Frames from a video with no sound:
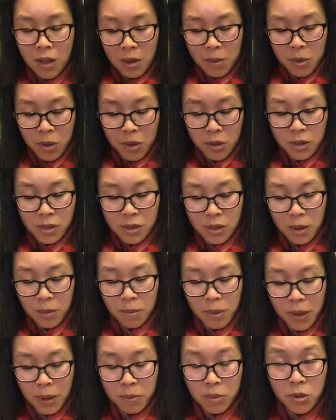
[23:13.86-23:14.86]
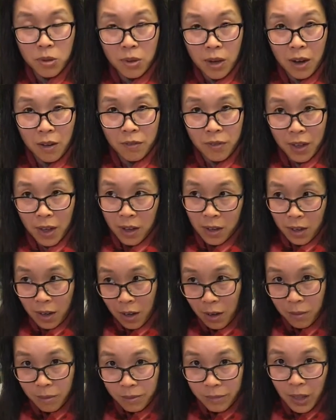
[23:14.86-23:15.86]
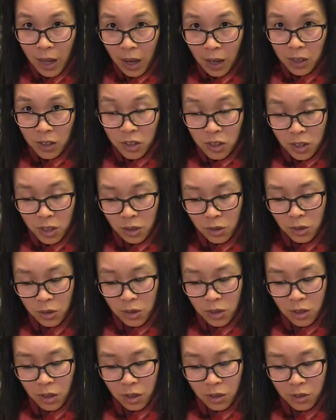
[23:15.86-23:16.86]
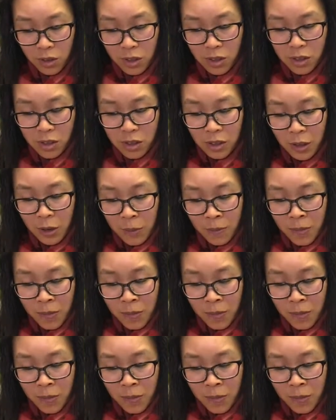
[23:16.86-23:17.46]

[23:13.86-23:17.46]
because some people have that allergy or intolerance.